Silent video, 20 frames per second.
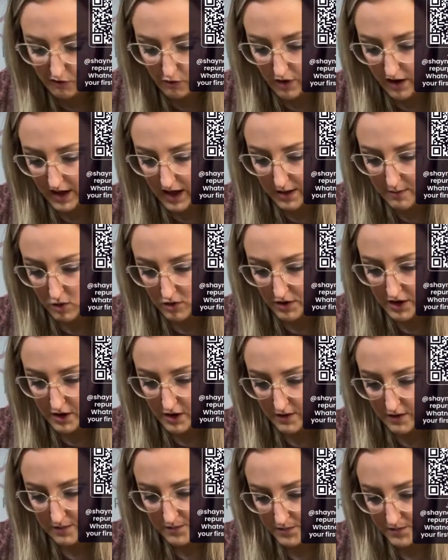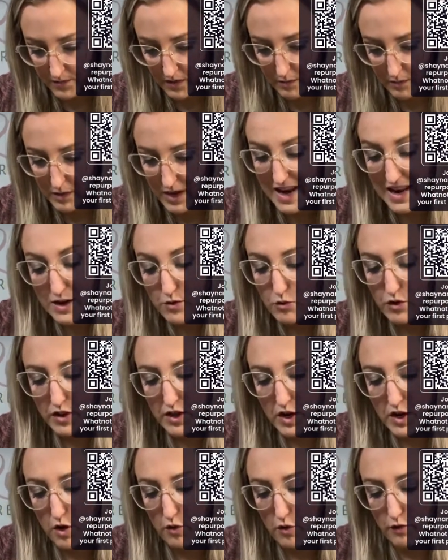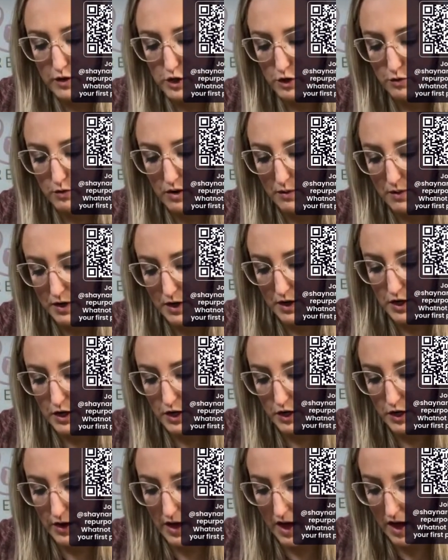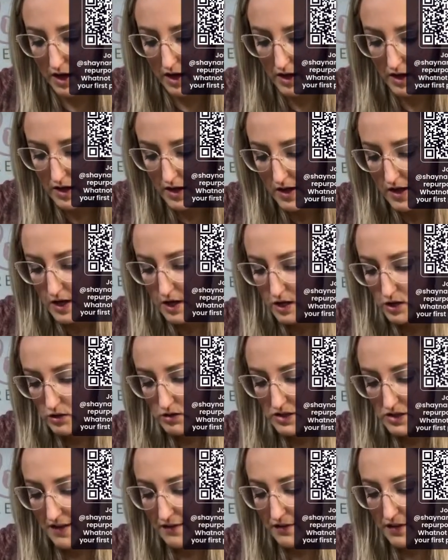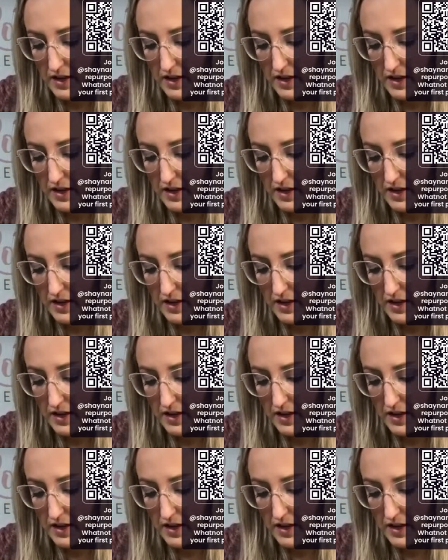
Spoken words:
I came on here, but I didn't really know for sure what I wanted to do yet. So it's definitely